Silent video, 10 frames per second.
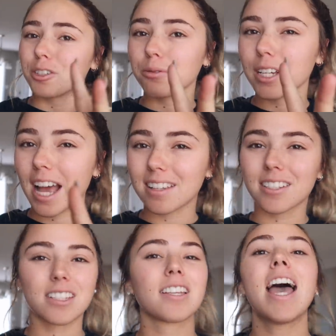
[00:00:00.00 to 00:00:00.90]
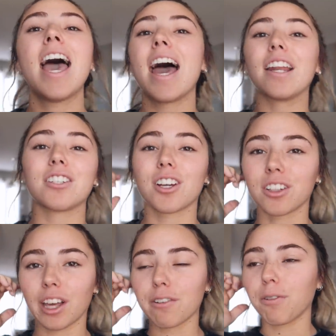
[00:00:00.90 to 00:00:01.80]
two desks and it took
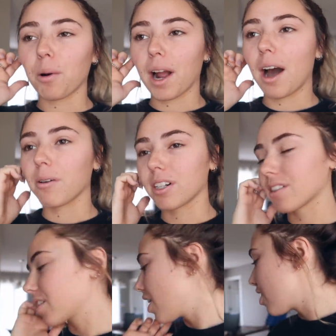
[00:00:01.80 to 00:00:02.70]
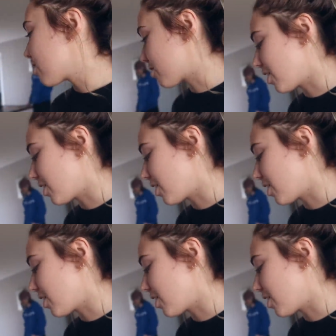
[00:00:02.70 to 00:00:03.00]
like four hours. So